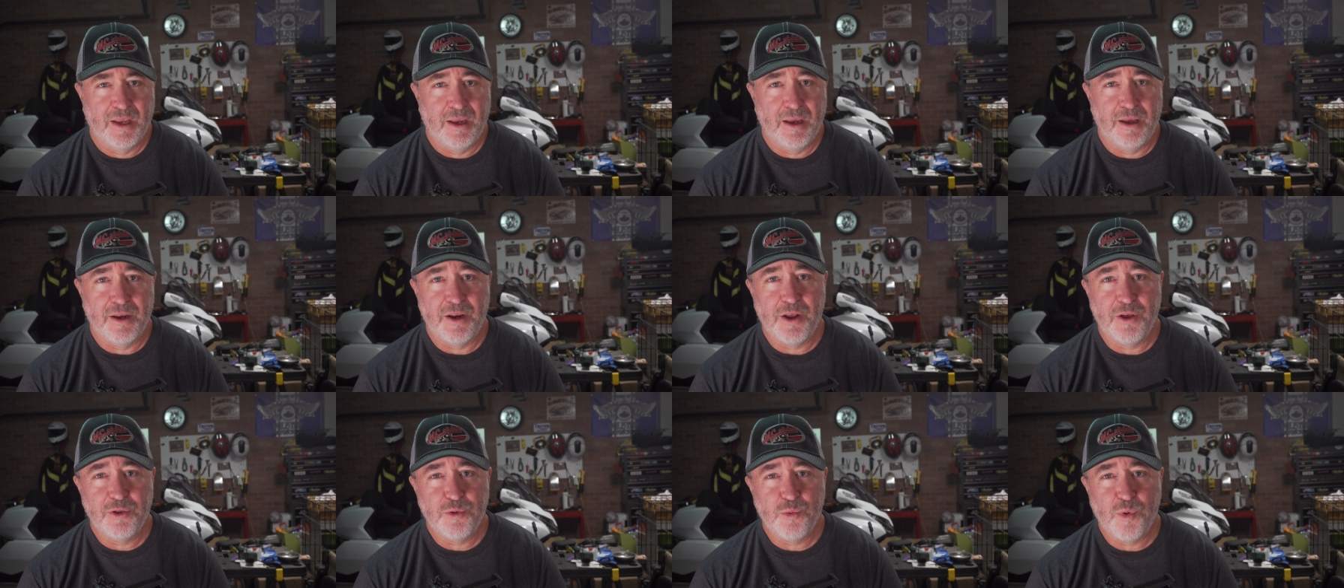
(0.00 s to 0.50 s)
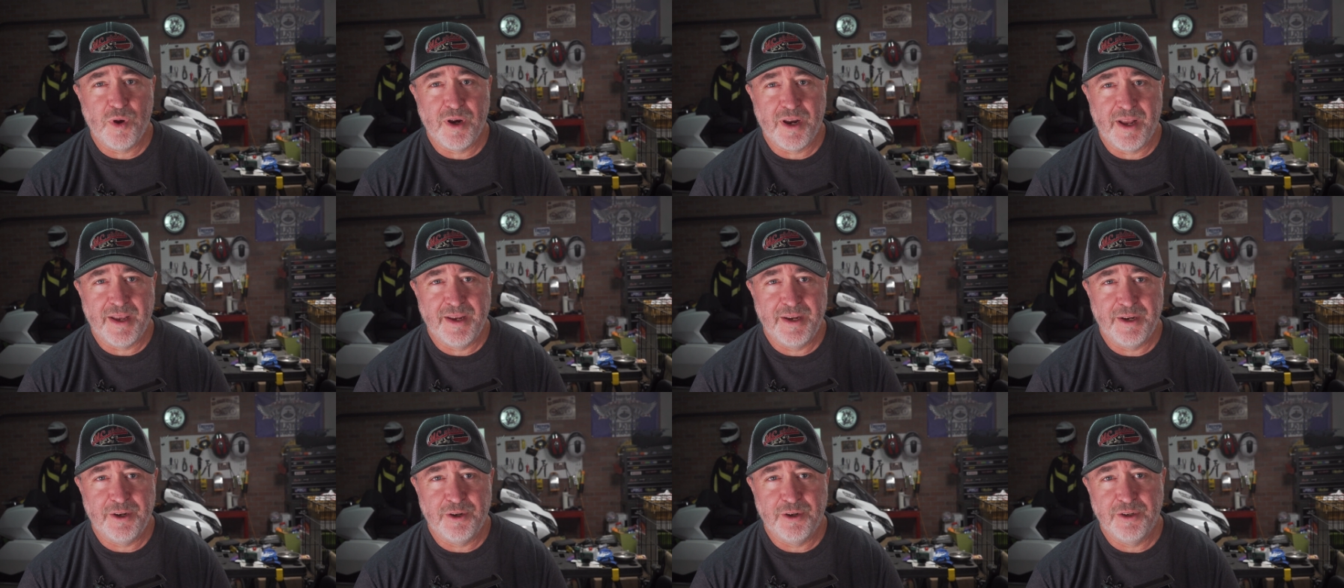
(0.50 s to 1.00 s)
Another one
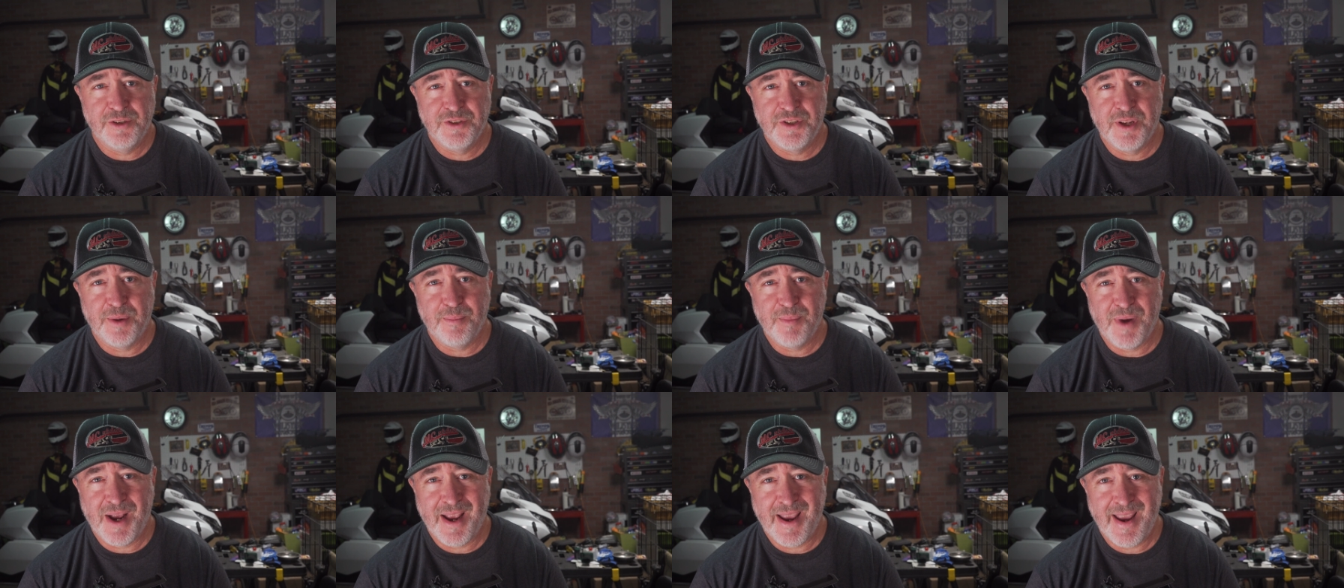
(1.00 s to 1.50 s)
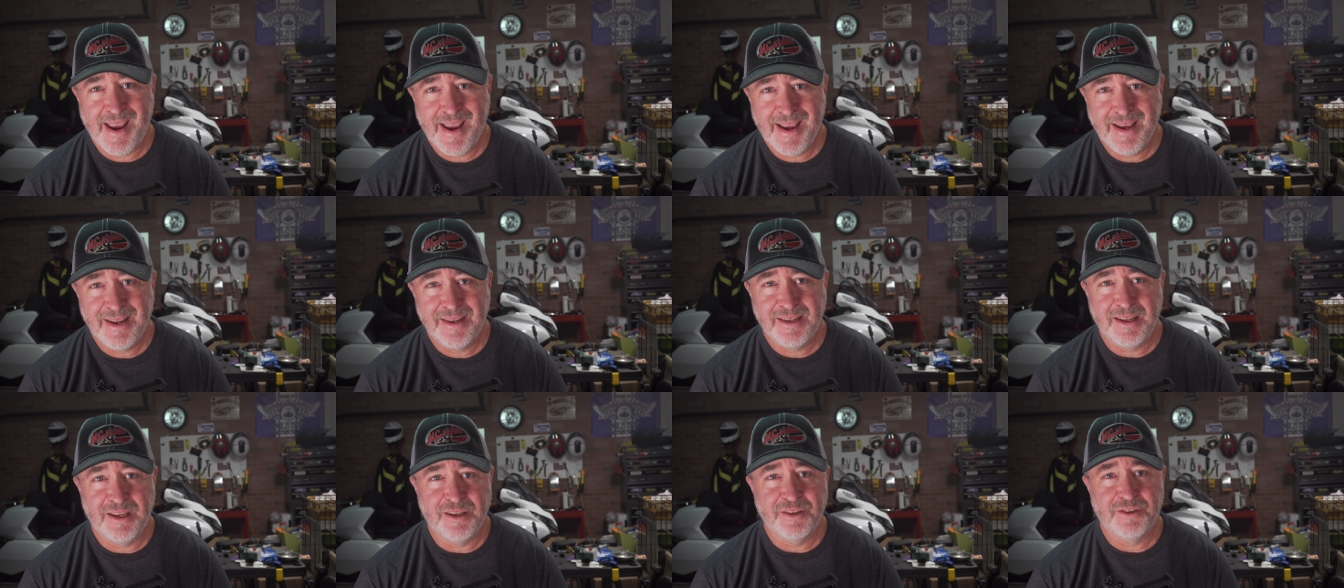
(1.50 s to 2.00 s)
I hear is that my
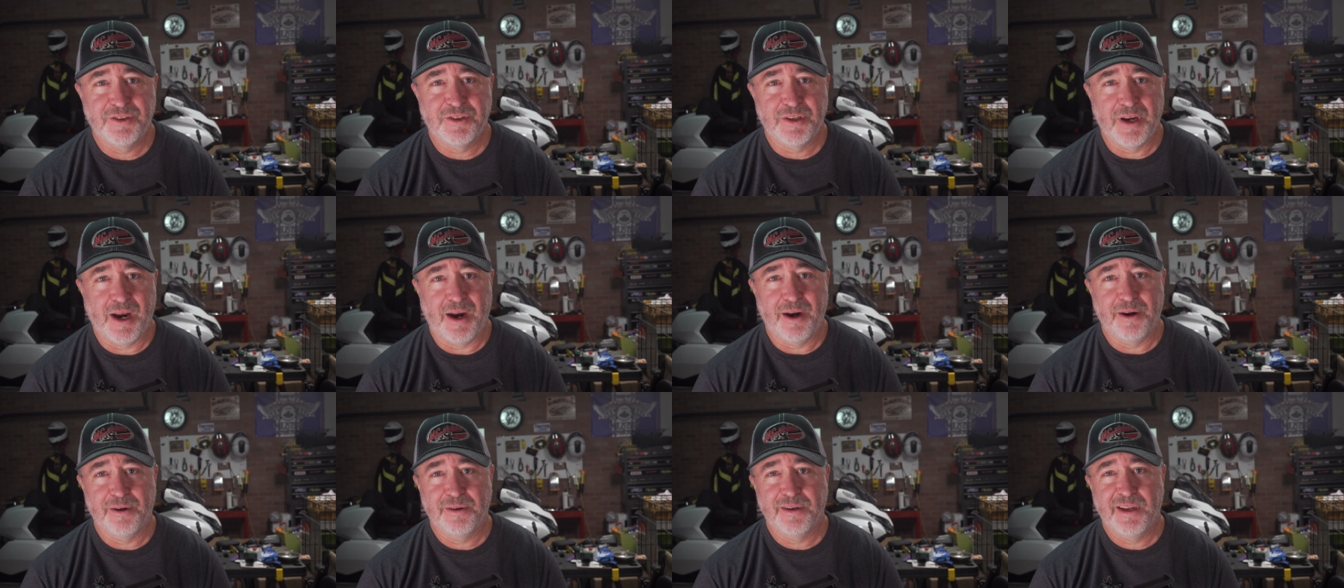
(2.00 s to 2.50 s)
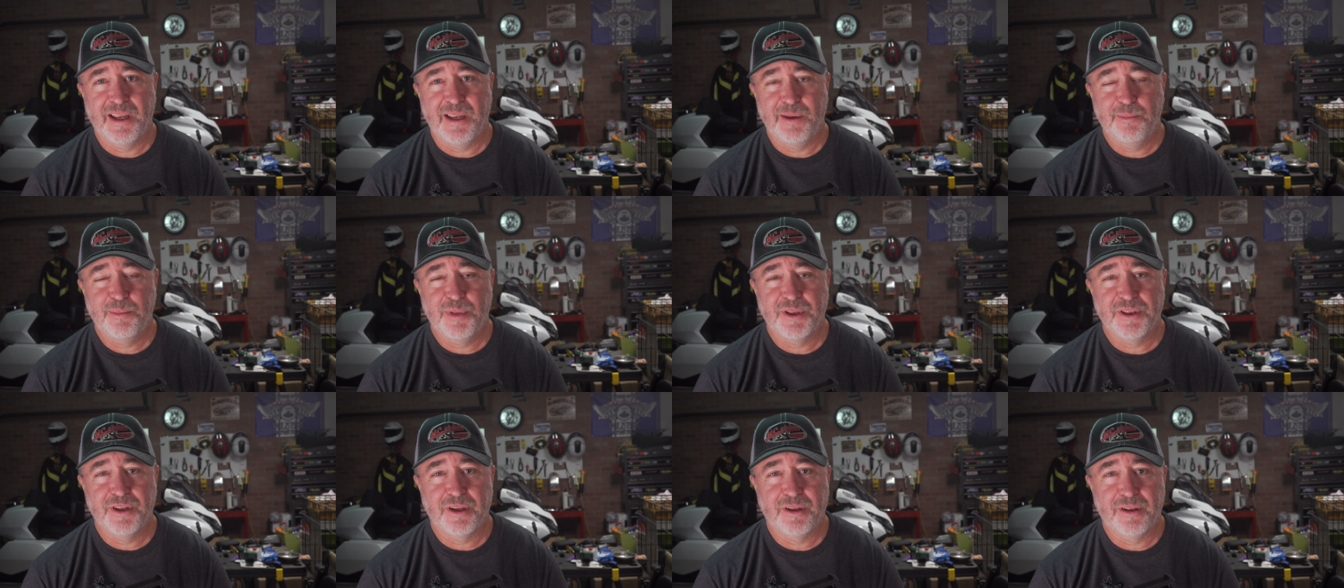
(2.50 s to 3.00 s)
hand gets tired
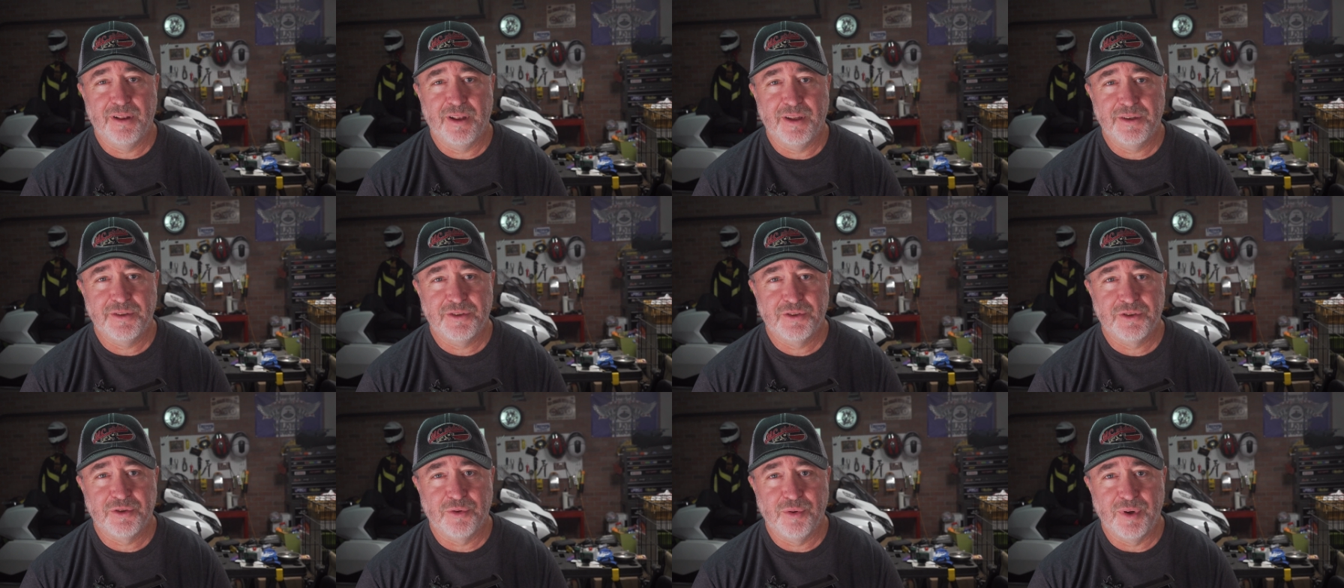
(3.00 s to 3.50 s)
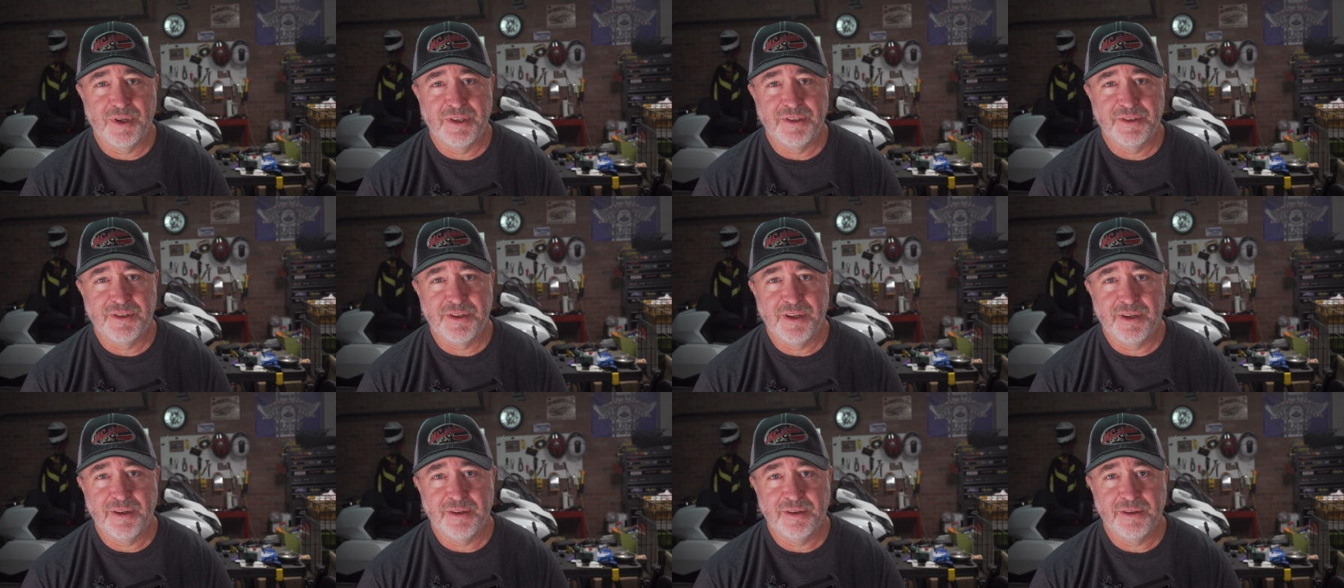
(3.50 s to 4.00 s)
keeping the clutch
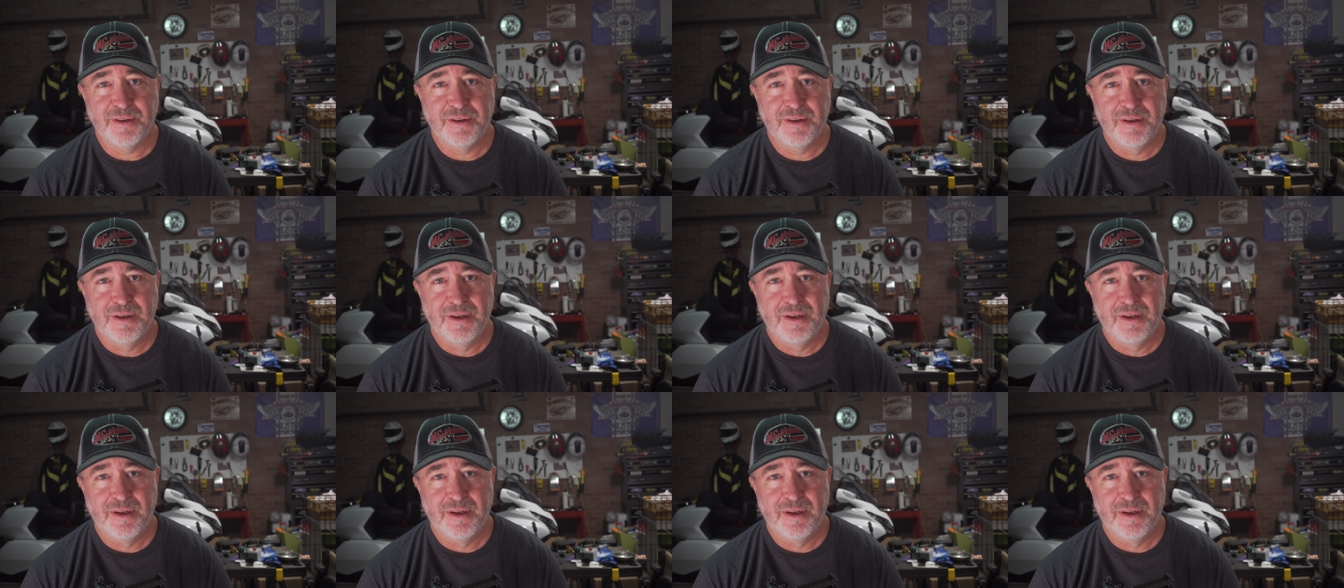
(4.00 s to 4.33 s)
squeezed in.